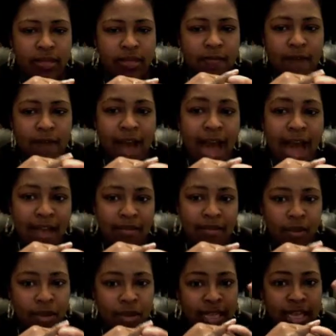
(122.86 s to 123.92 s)
5
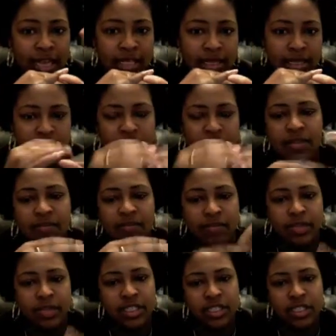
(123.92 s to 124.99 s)
or less different
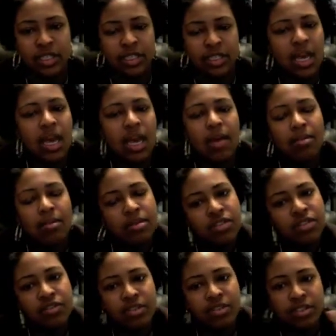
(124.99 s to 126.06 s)
mixtures, but the
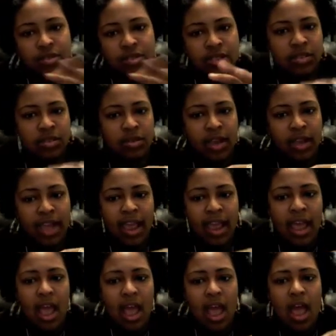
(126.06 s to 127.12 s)
green juice is okay.
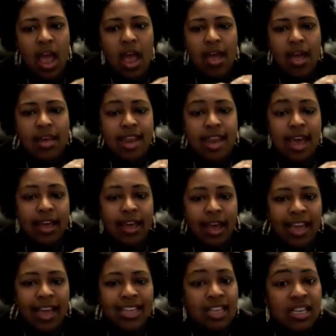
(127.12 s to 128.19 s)
Now,
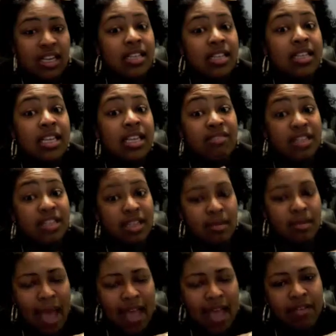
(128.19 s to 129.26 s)
it's going to taste really
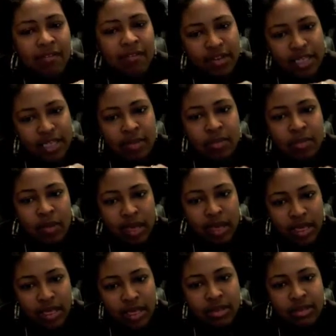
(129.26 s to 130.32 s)
bad the first time you make
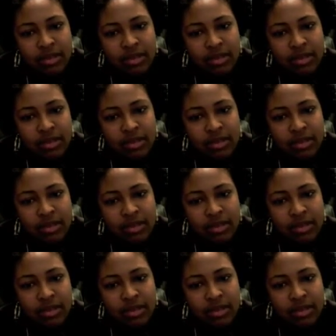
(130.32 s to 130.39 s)
it.